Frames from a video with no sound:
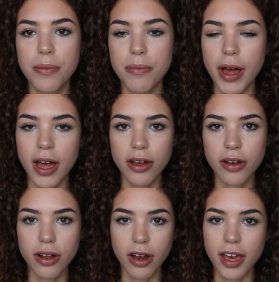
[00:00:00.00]
met
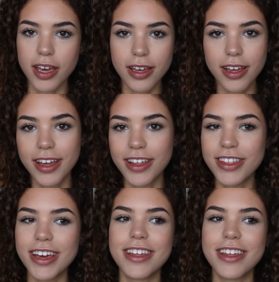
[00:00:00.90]
like in the